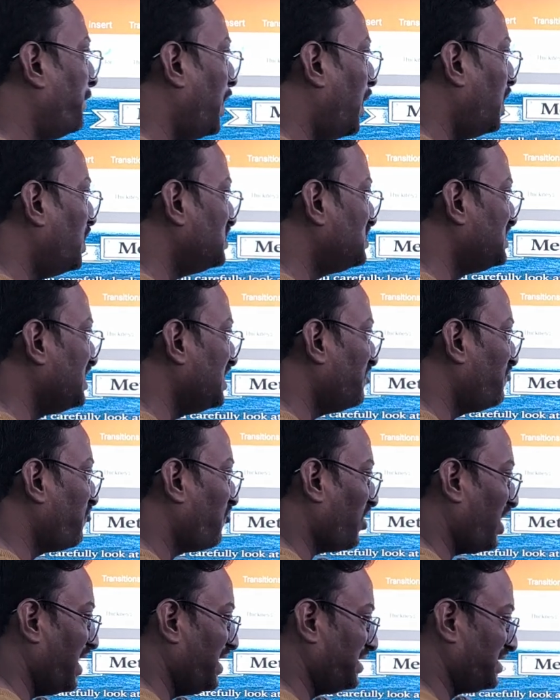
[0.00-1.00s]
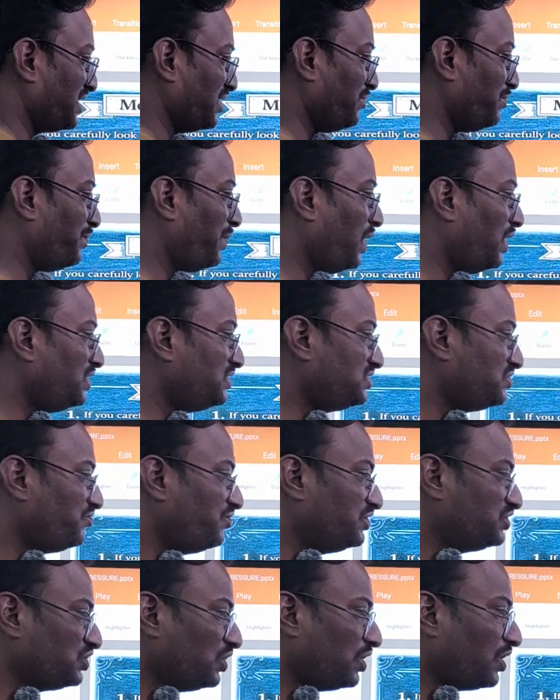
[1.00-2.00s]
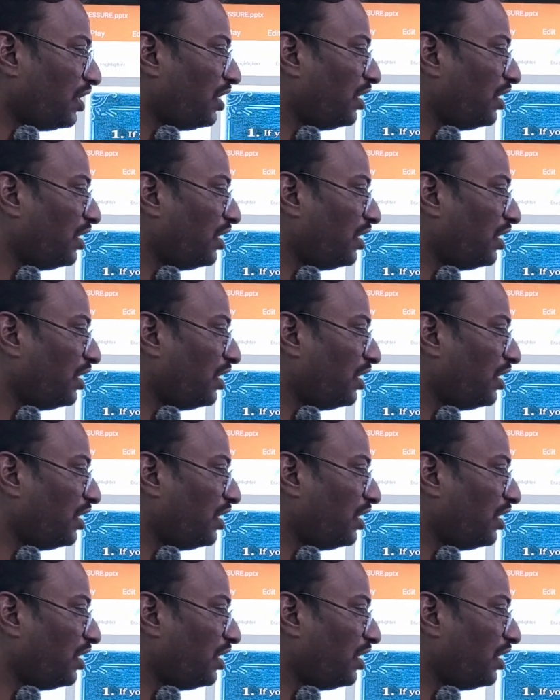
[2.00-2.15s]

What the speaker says: birds in flight, birds which are